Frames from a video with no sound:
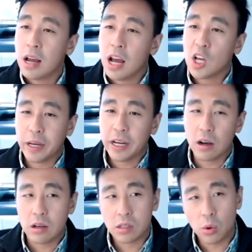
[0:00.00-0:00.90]
It's
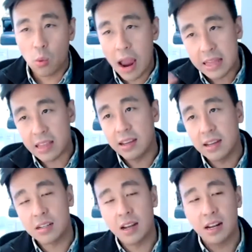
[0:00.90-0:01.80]
because the way that the
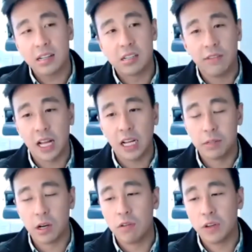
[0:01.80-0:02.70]
internet has
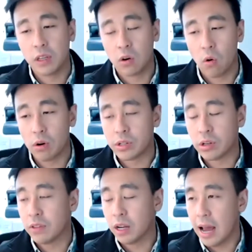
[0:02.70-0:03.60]
developed over the course
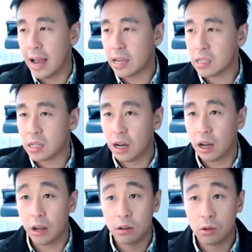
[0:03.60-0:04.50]
of the last
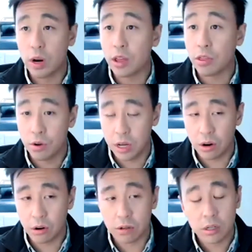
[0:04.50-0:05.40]
20, 30
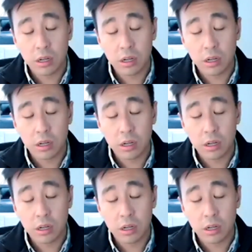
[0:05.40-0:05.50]
years